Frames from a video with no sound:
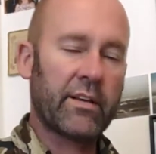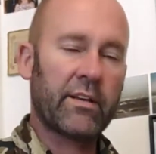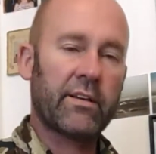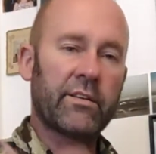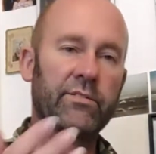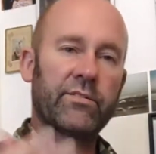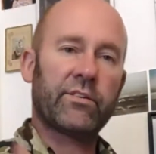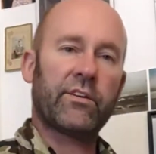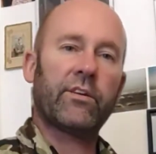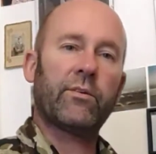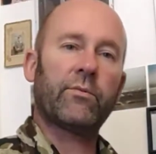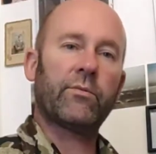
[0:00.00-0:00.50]

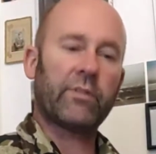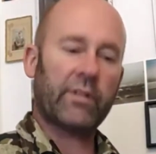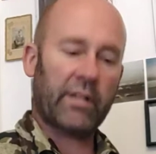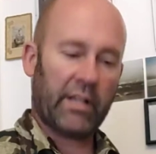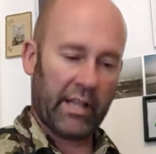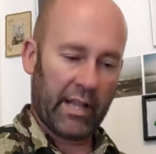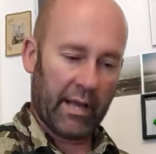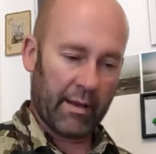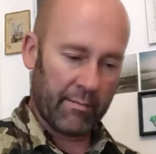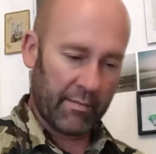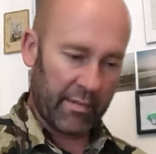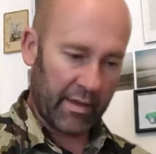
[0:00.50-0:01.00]
So you would
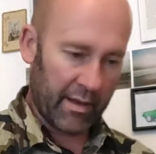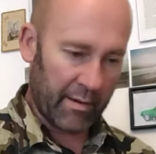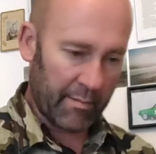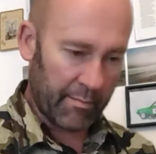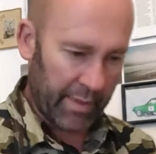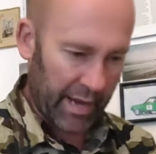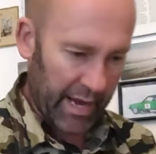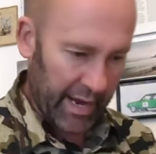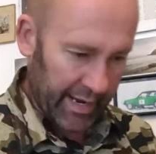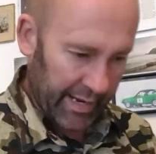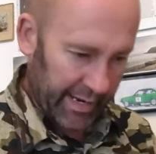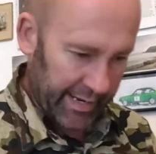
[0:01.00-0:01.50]
clap that
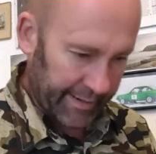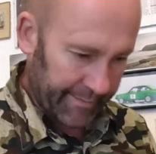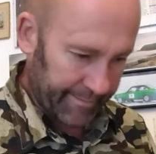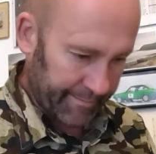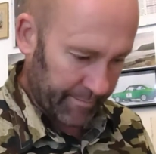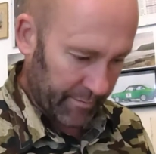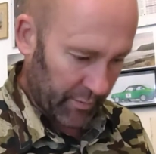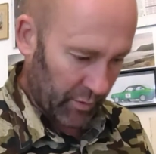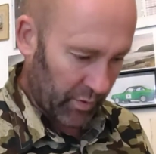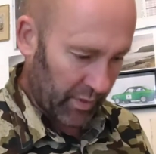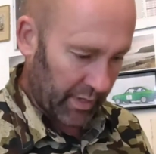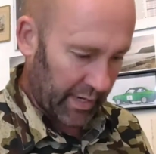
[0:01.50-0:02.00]
back,
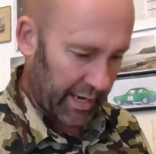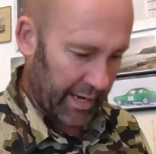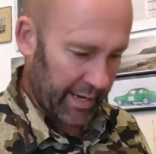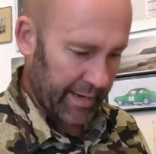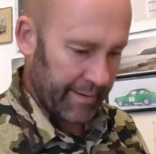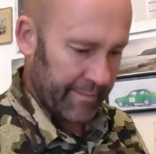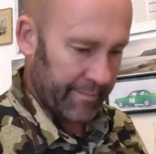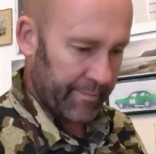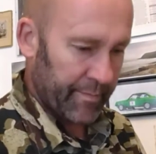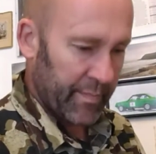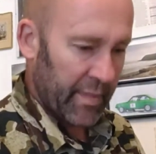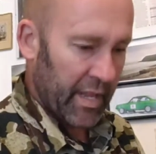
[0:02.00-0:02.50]
okay?
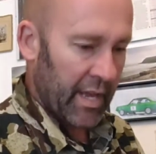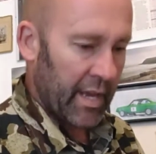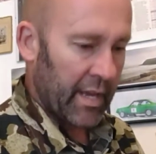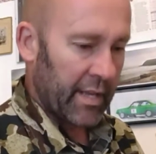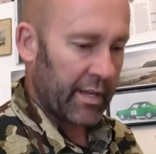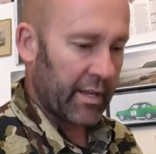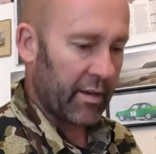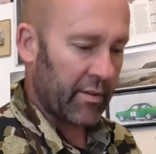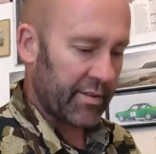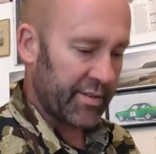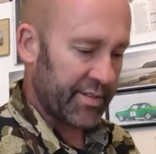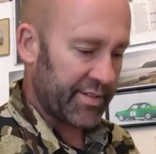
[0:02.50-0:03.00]

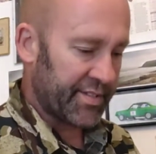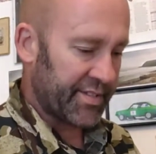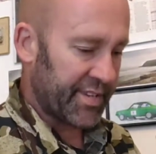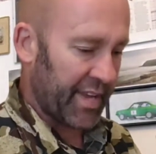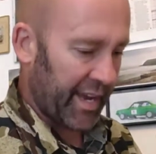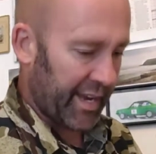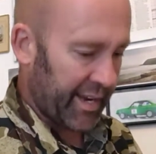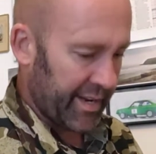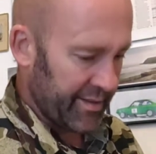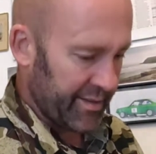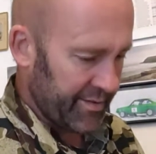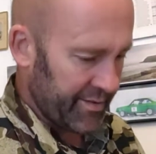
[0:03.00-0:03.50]
Now the
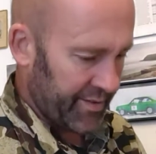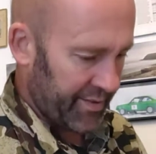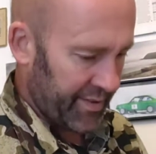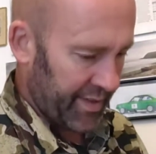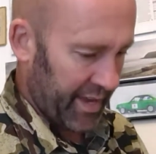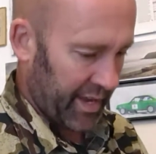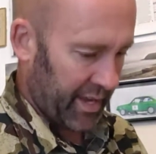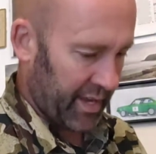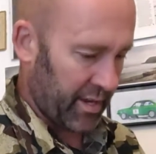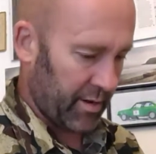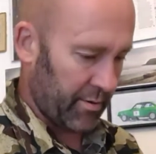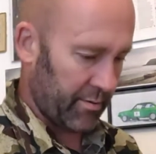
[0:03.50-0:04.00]
second
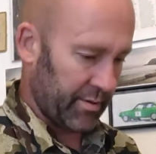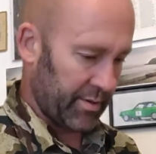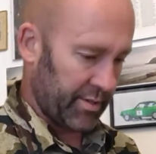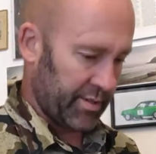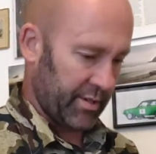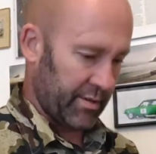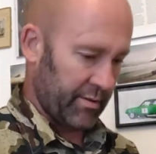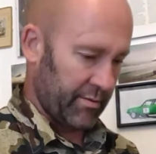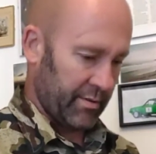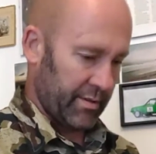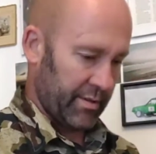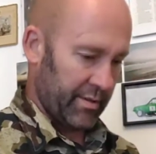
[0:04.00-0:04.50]
thing you would do
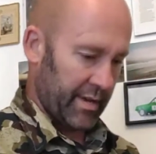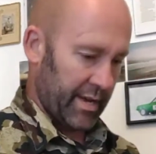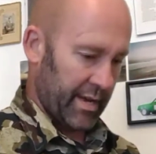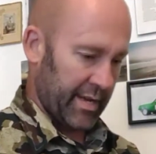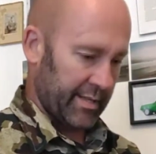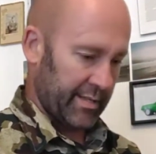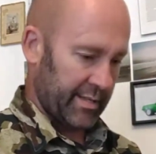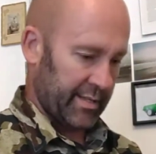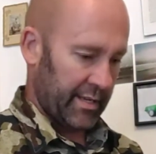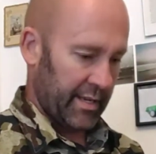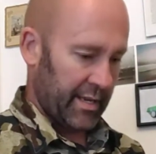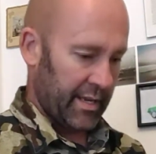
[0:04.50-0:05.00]
with
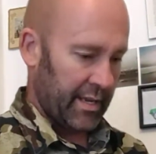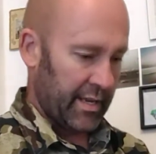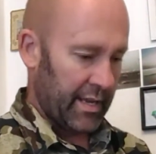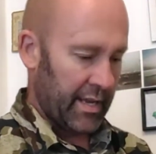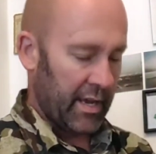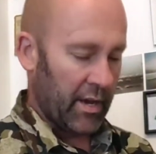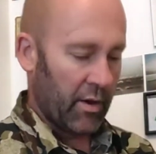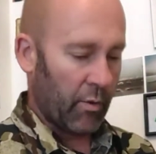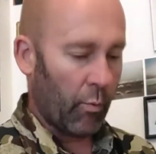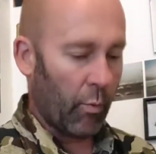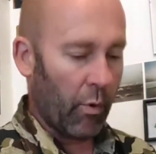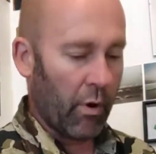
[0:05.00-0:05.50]
that,
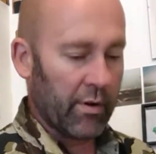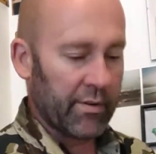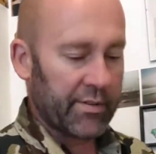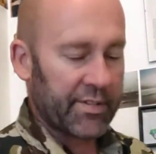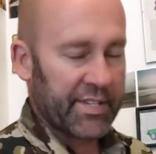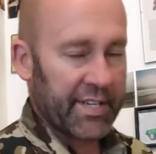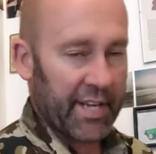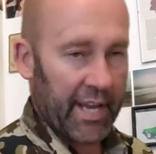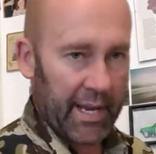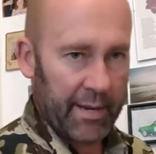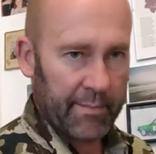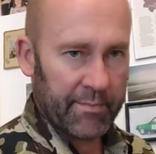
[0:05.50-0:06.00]
what
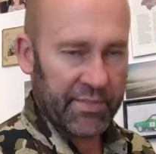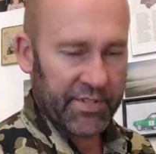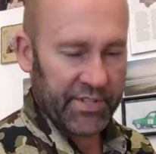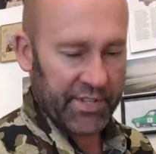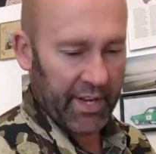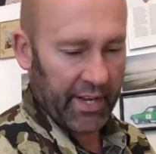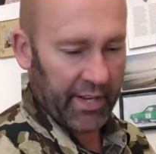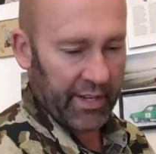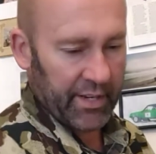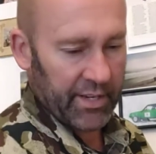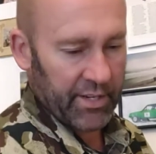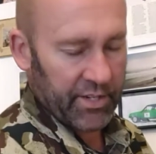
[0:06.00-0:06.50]
time
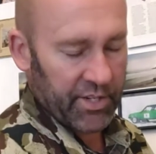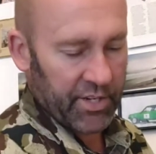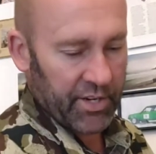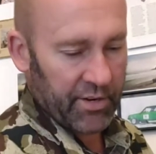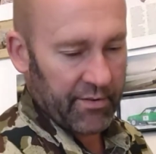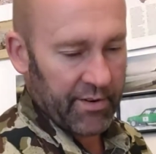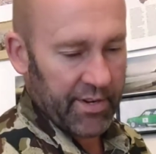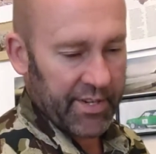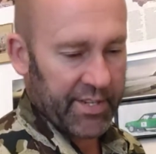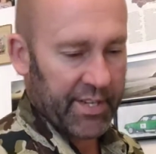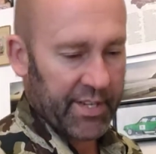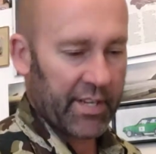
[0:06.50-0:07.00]
signature
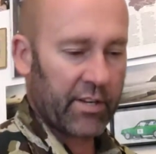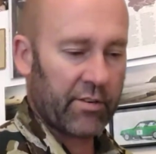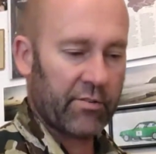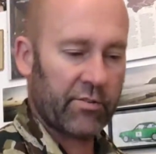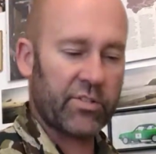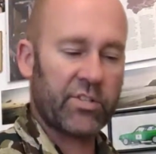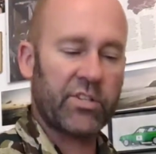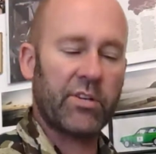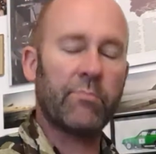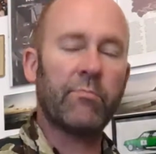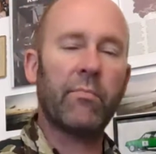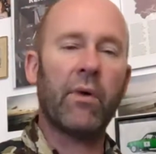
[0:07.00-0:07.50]
is it?
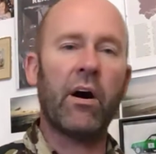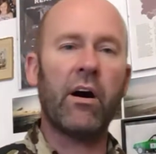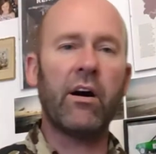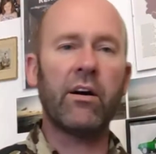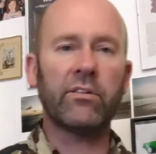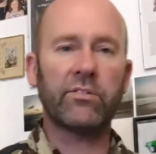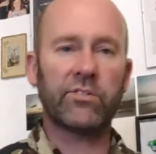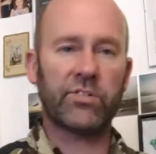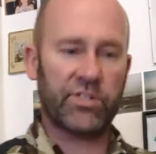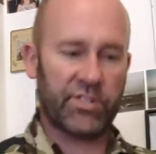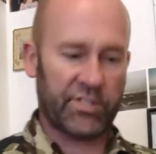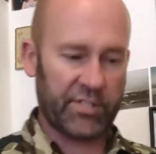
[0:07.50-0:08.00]
Could you
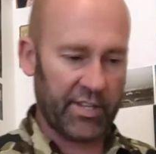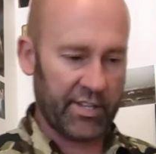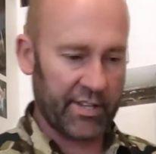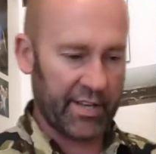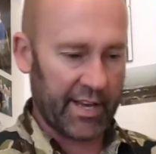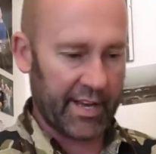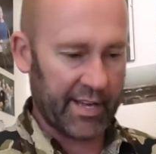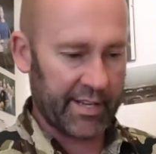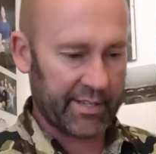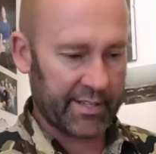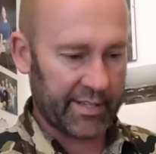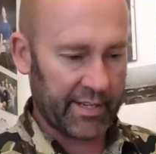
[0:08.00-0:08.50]
march to
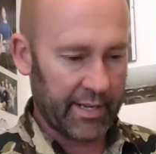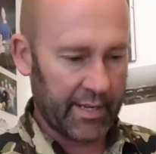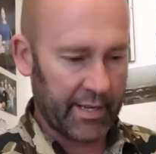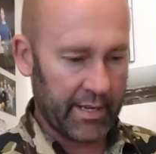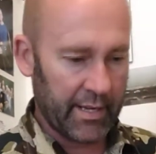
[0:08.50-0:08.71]
that?